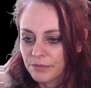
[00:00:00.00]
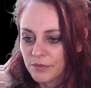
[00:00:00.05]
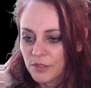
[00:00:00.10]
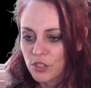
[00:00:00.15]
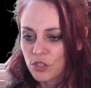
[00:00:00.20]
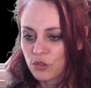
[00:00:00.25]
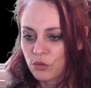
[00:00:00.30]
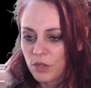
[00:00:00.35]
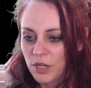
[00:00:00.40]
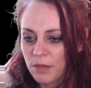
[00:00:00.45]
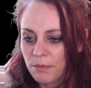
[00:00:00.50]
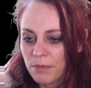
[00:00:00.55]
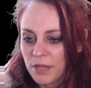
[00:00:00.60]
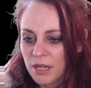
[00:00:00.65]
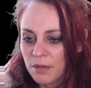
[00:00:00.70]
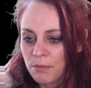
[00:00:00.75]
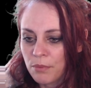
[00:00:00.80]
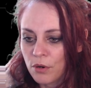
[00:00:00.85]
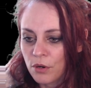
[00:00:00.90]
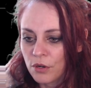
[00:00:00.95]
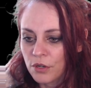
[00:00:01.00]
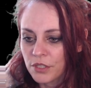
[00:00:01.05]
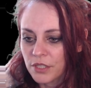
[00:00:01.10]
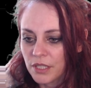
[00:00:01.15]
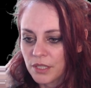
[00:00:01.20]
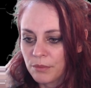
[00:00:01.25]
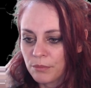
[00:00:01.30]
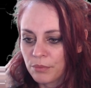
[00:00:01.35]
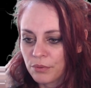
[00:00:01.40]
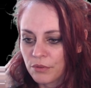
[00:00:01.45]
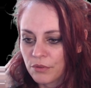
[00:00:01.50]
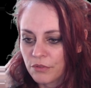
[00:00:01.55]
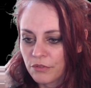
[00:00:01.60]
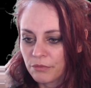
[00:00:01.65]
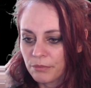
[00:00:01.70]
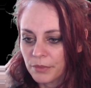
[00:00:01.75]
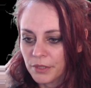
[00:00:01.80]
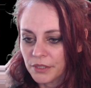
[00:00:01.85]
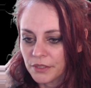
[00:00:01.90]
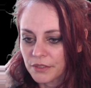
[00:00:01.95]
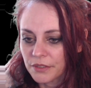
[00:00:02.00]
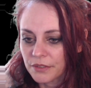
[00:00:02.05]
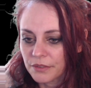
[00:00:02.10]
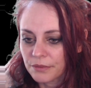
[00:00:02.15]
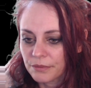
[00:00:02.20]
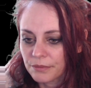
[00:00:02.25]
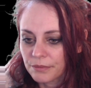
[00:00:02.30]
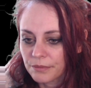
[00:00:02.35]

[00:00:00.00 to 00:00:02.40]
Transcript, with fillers: three billboard improvements.